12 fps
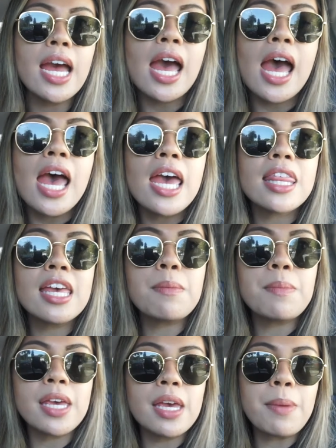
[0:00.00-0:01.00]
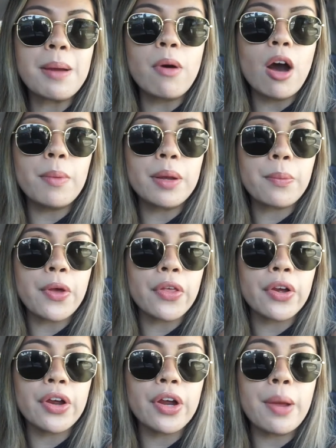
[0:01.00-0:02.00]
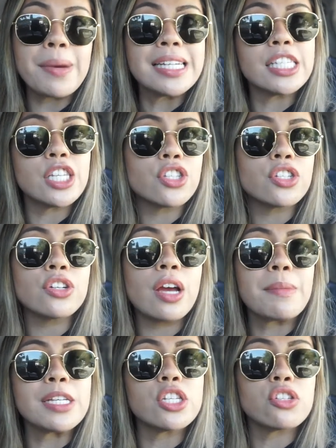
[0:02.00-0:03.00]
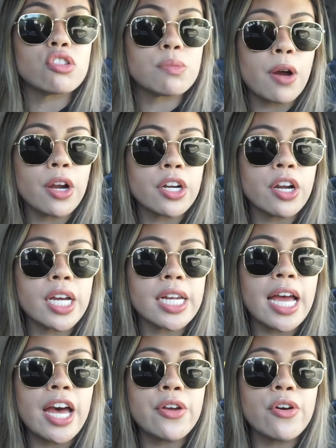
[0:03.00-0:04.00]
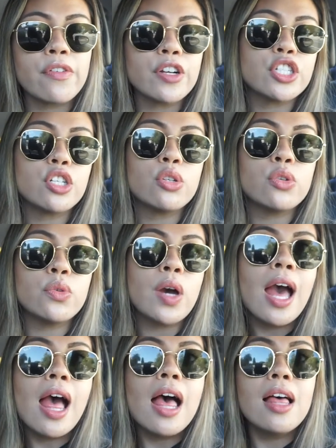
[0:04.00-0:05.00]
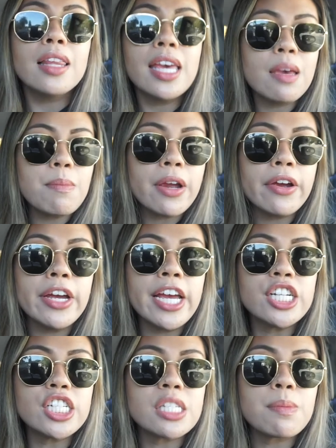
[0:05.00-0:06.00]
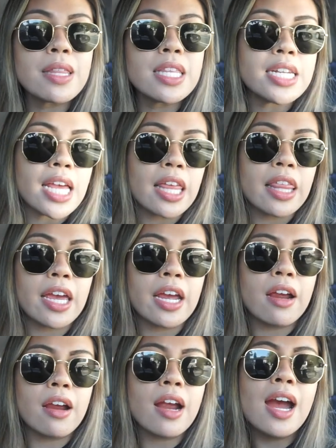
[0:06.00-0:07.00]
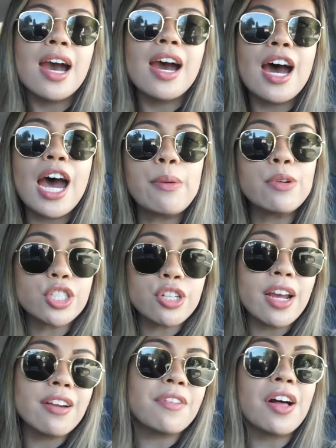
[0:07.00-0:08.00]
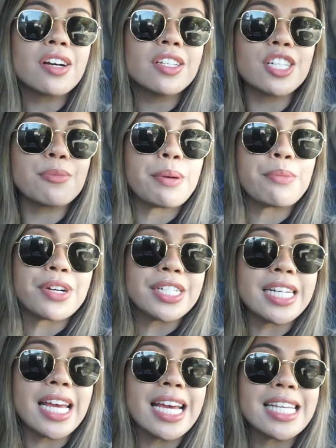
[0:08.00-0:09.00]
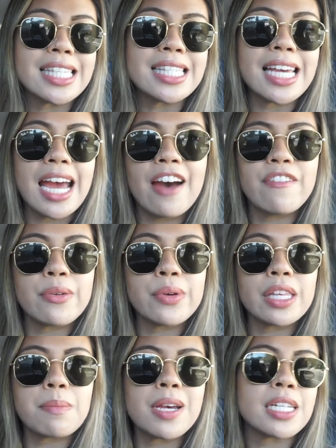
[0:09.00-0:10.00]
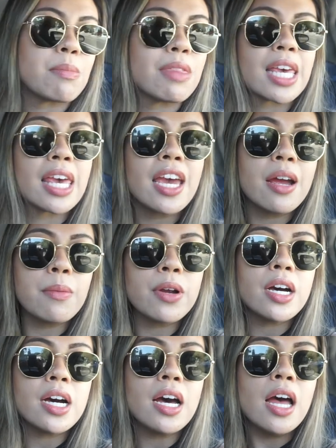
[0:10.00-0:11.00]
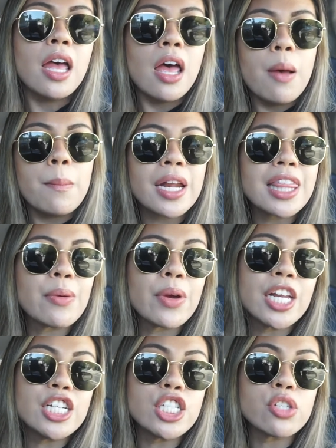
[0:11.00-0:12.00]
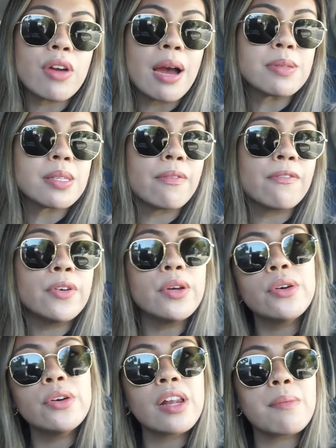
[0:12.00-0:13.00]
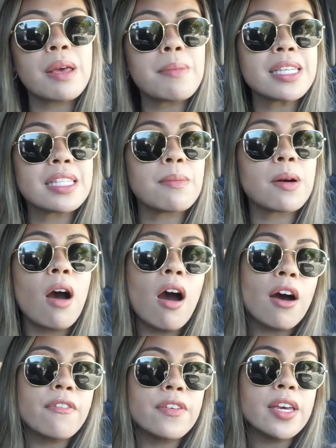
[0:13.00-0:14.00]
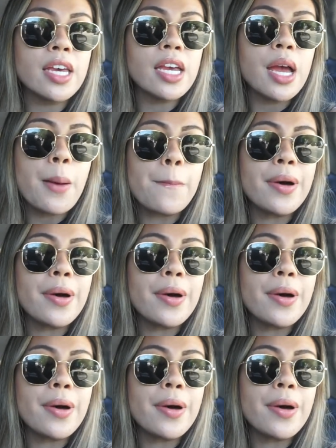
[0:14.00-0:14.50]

I think me, my mom, my brother, my sister, and my sister's partner are gonna head over to Lake Merit and just spend the day there. I will try and vlog a little bit more today since I haven't really picked up the camera, but I think we're gonna just grab some food and maybe some coffee.